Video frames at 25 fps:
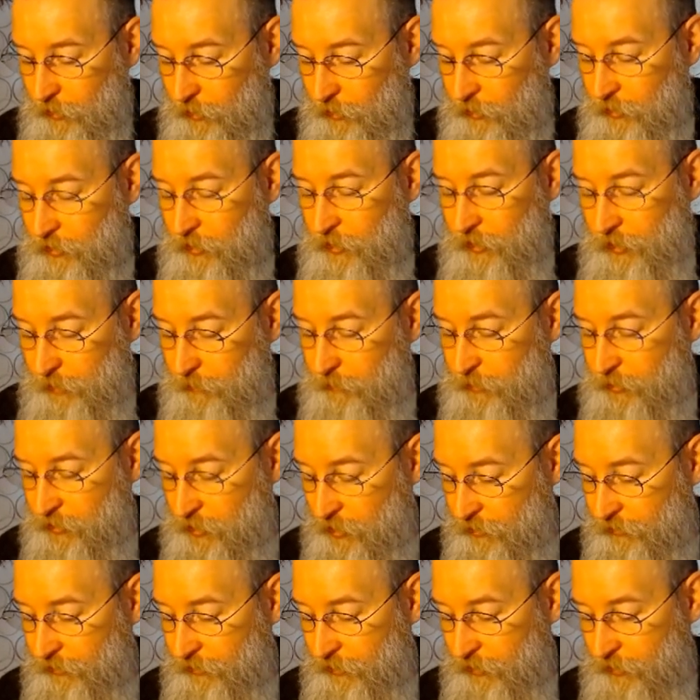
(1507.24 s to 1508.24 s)
It was
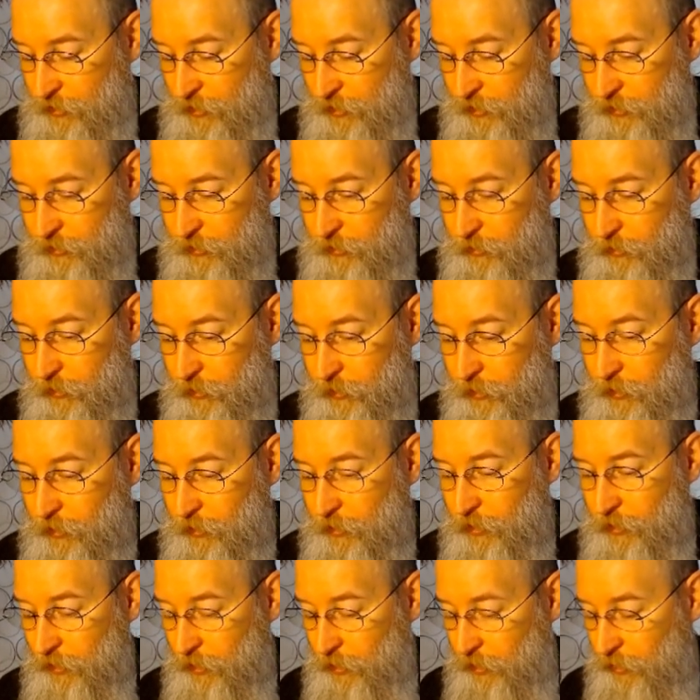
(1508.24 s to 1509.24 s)
definitely a solid story.
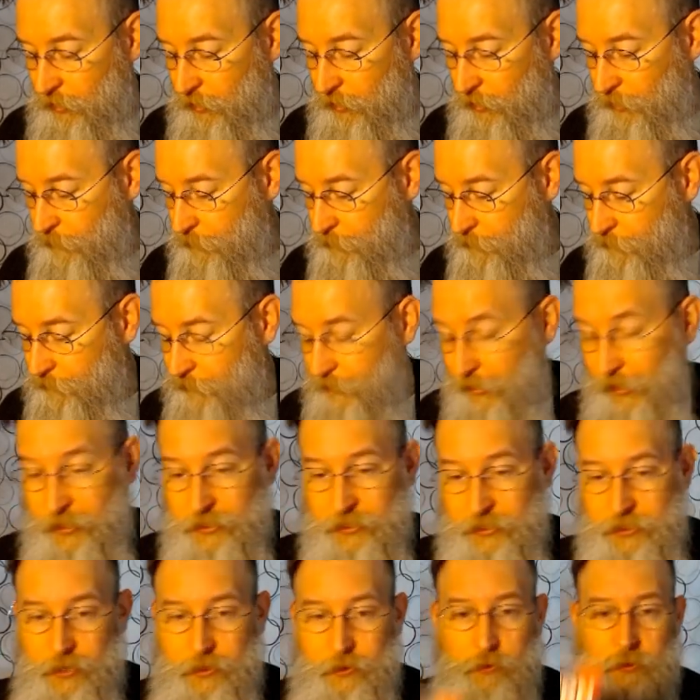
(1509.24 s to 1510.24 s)
Like I
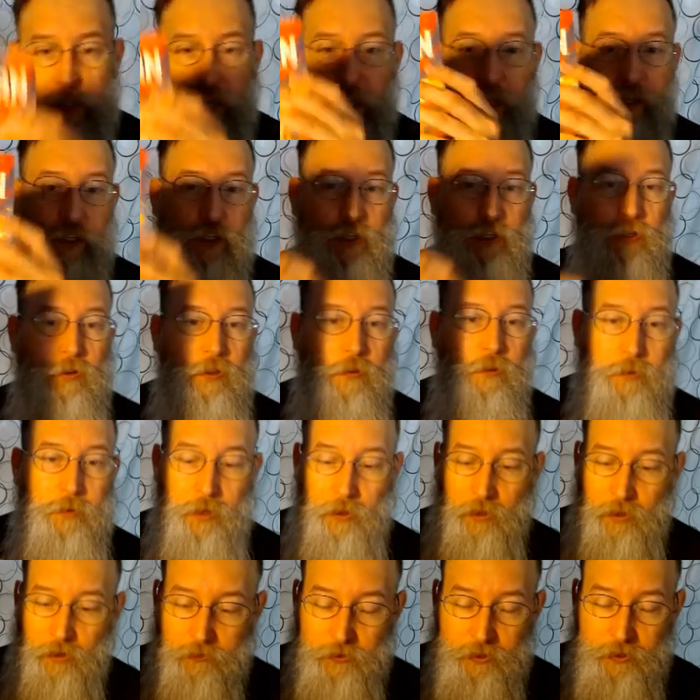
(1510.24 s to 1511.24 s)
said, there was that issue in the middle
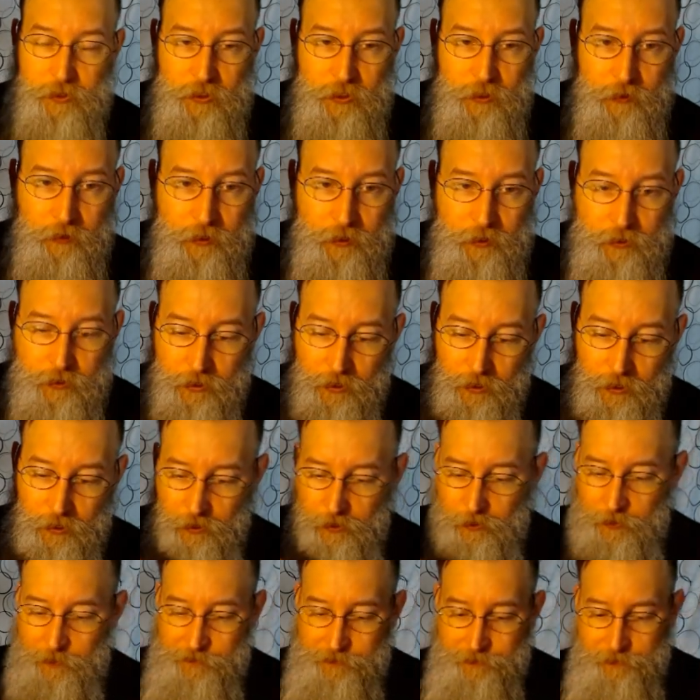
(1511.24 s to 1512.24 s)
of the series that
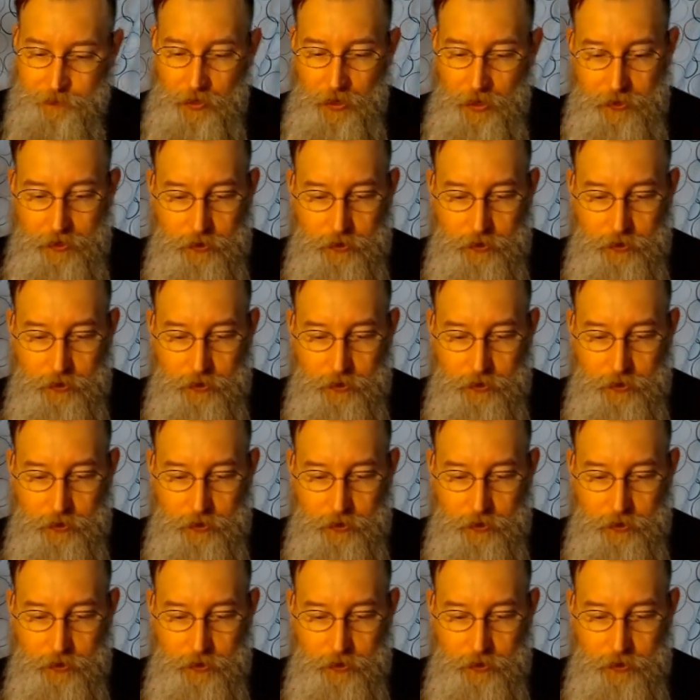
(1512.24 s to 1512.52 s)
I don't